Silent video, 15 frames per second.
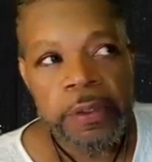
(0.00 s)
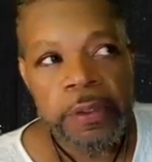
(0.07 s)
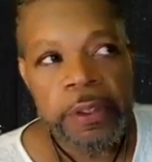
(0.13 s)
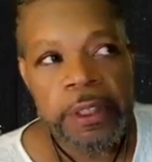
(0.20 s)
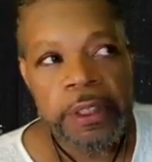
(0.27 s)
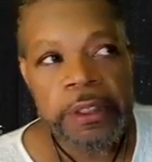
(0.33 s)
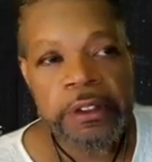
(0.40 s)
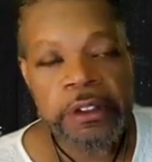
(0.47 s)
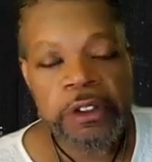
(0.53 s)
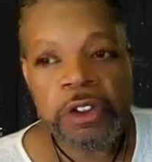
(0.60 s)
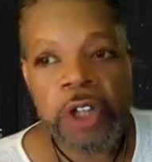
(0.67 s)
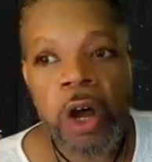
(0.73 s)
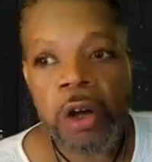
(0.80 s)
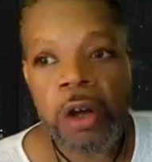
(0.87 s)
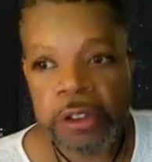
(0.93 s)
He
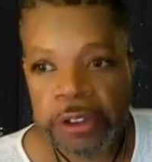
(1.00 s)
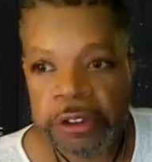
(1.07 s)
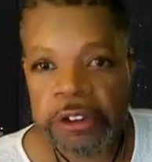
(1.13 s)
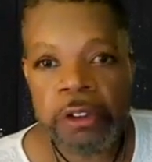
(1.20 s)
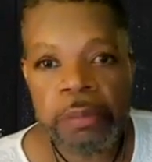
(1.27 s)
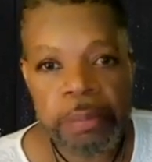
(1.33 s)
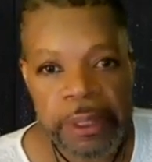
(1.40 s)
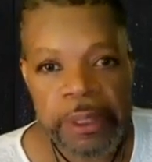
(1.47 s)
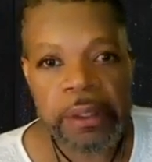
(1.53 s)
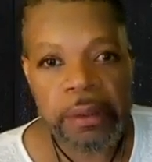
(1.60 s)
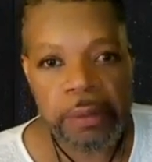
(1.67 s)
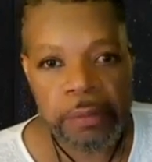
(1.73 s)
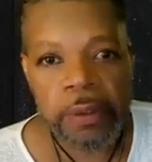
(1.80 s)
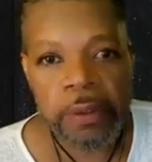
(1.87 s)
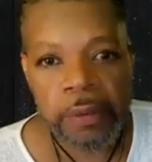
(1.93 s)
talked to
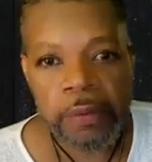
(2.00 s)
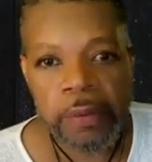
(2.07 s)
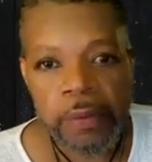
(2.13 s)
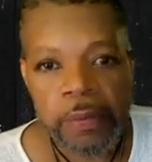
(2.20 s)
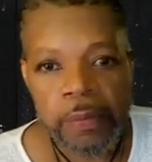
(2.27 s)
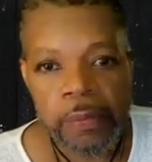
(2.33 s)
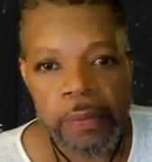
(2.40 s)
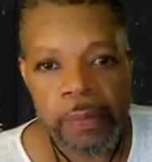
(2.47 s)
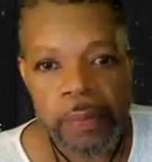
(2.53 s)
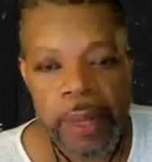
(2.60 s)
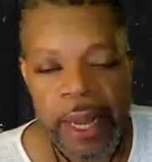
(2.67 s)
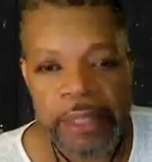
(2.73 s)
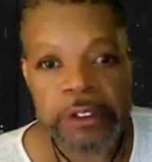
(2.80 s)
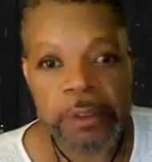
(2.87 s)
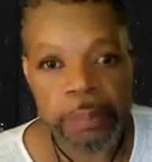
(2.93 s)
me
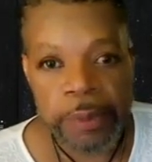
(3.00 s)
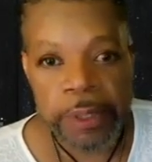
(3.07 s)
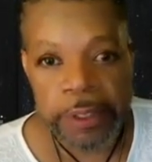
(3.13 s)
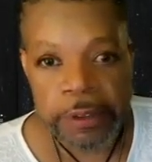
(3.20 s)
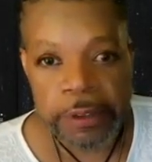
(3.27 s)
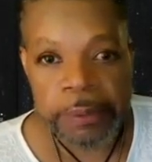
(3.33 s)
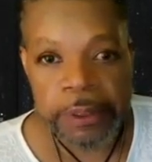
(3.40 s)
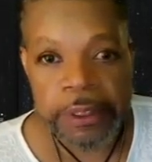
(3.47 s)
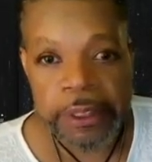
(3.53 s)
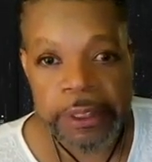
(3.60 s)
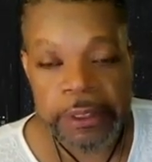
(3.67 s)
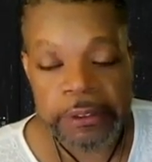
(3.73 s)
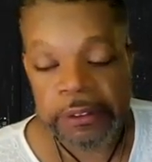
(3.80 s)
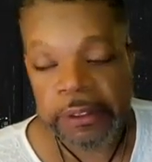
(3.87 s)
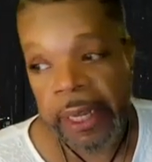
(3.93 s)
as a brother
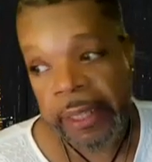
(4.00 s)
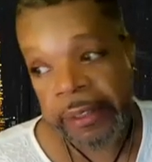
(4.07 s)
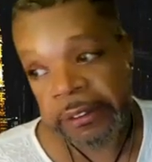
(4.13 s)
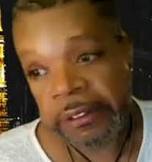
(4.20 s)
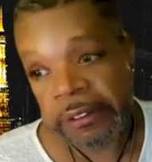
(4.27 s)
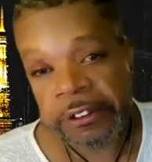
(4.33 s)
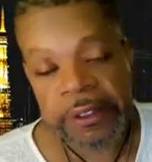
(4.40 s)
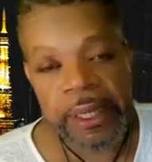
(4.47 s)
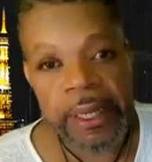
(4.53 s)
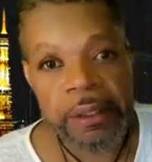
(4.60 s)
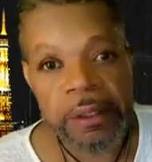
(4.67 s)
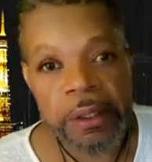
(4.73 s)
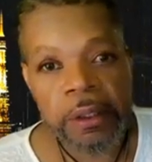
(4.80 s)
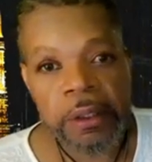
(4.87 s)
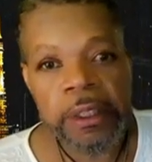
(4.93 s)
because, as he
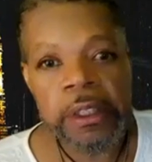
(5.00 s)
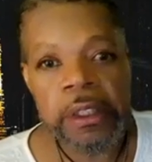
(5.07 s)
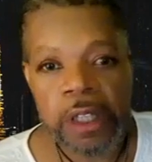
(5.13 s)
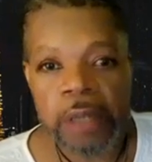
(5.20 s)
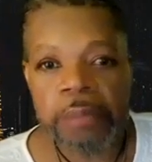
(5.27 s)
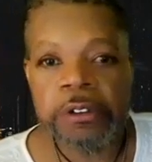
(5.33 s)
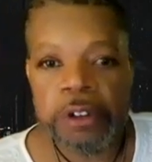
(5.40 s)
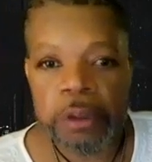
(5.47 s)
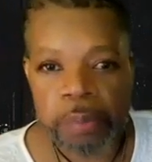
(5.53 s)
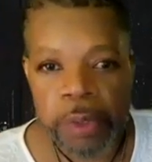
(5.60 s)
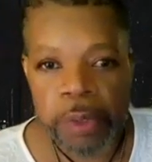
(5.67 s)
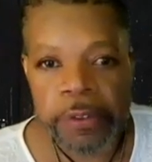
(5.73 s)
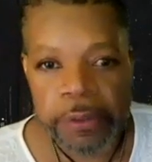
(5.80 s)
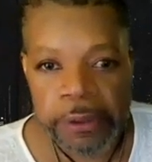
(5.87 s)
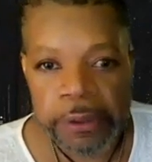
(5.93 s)
said, he loves the
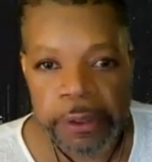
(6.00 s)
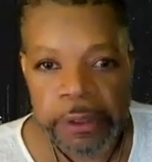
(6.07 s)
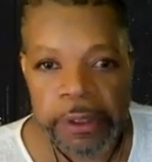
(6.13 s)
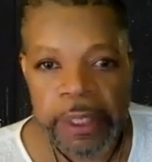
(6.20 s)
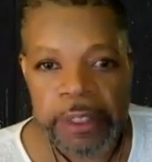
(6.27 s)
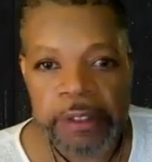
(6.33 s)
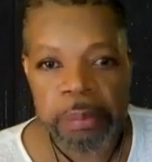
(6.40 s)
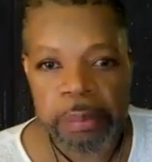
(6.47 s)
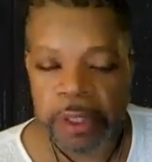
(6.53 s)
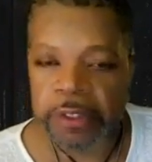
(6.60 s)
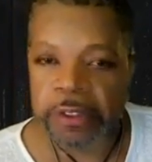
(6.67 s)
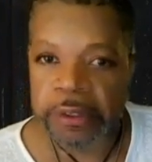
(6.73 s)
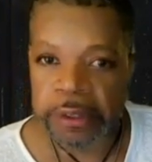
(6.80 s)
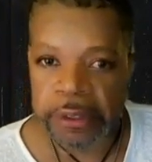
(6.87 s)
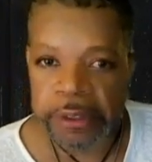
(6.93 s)
brotherhood. And
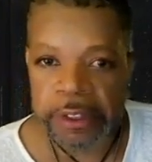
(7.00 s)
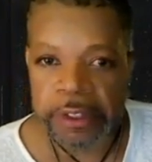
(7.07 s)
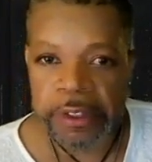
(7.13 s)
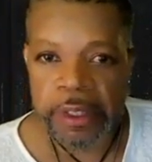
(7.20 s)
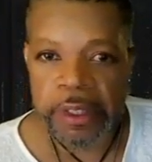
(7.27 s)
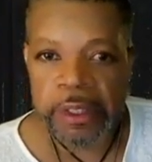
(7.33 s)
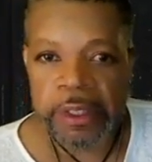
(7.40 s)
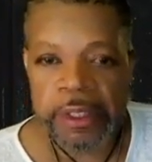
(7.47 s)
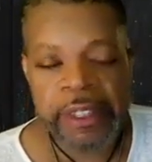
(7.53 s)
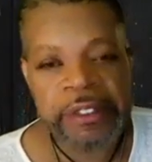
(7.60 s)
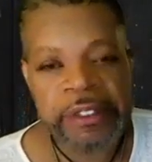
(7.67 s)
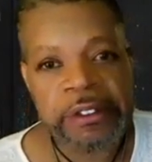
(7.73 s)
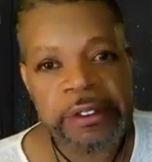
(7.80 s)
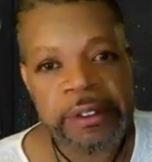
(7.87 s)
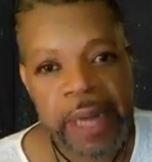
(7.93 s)
brotherhood
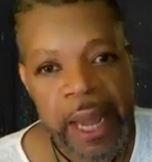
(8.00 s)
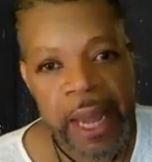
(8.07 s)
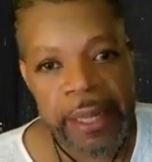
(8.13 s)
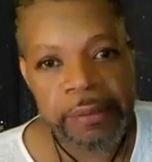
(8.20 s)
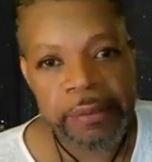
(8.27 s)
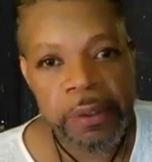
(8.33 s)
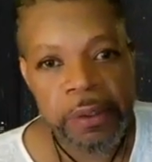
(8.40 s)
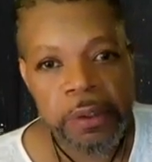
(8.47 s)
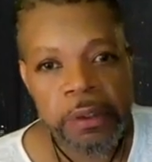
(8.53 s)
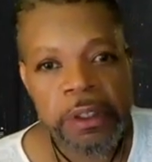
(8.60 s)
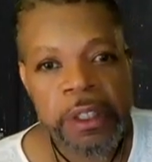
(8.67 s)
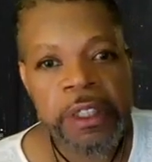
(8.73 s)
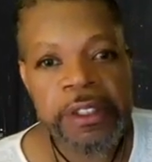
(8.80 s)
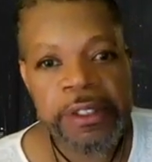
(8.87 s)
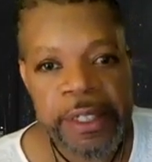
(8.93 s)
is not
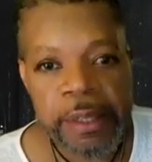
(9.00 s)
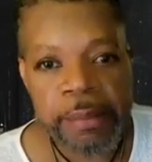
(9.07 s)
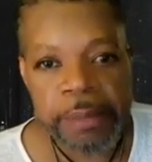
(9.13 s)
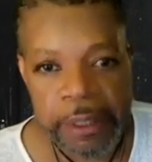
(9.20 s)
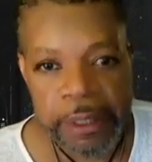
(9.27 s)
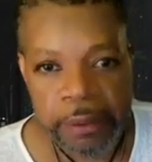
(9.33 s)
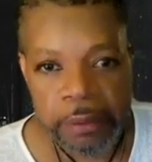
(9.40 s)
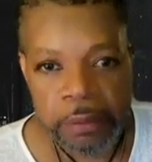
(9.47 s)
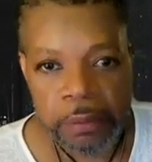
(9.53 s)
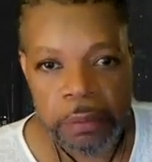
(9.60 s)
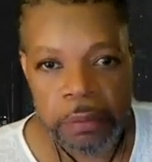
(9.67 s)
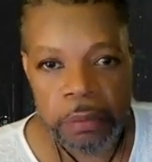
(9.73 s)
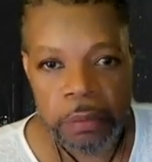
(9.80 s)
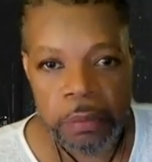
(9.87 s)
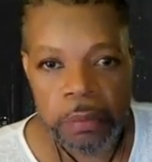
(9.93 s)
condemning
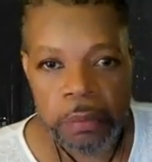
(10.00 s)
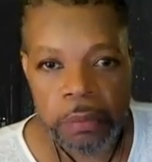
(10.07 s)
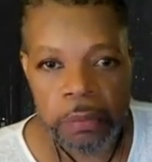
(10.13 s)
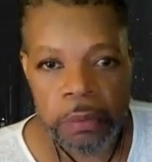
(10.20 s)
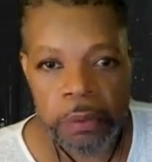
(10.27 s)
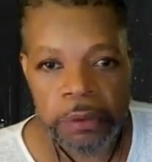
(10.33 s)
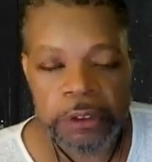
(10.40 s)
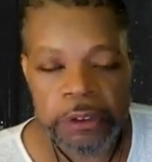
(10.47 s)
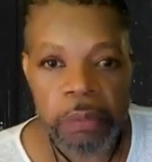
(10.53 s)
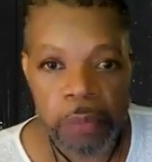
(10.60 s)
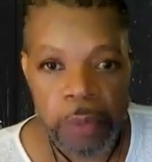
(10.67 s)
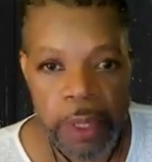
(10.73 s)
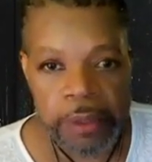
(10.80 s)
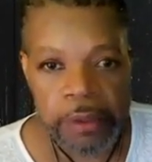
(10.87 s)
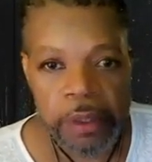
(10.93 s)

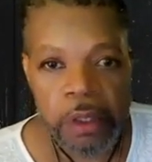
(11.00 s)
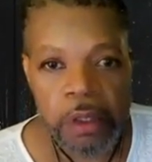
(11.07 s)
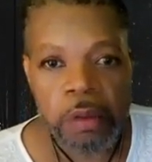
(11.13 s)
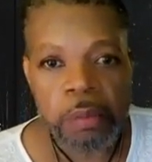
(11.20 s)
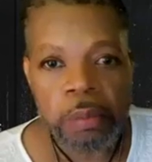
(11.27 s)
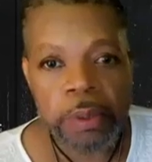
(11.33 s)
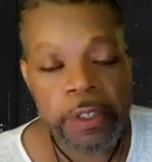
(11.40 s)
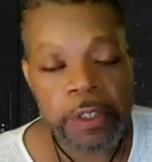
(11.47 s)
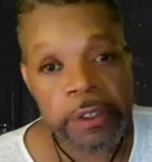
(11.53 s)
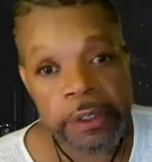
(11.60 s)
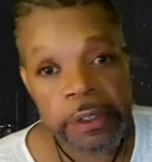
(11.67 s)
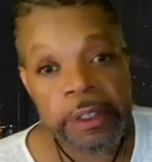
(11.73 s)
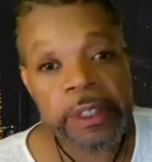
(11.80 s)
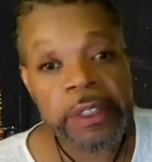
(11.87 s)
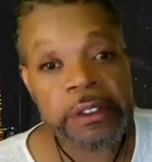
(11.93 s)
someone.
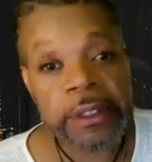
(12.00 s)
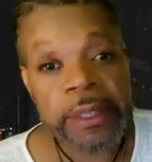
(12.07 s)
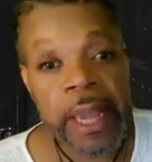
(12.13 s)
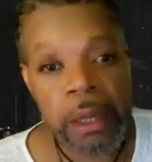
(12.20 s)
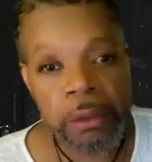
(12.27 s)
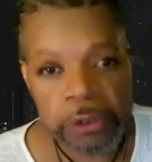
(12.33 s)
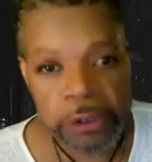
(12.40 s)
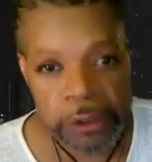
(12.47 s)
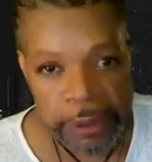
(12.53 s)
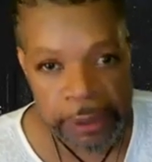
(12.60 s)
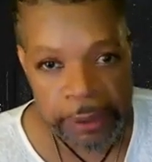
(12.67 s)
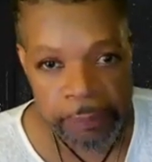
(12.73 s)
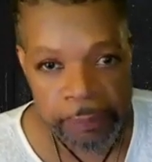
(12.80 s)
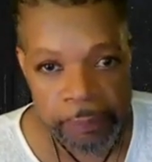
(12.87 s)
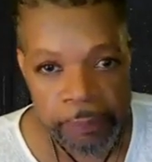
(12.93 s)
Brotherhood is
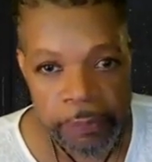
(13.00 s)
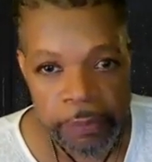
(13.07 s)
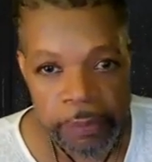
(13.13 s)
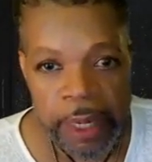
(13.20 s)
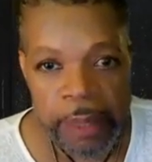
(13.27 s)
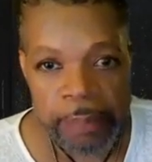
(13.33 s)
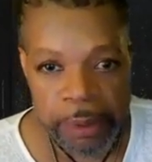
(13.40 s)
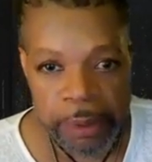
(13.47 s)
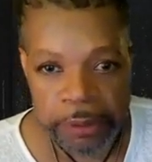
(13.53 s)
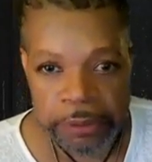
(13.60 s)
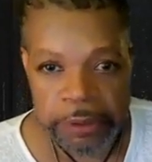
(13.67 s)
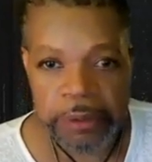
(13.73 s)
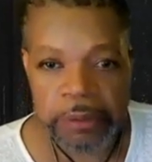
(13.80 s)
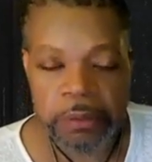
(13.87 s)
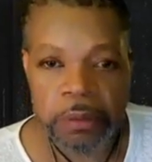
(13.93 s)
counseling that
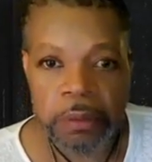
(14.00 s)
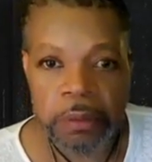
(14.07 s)
person.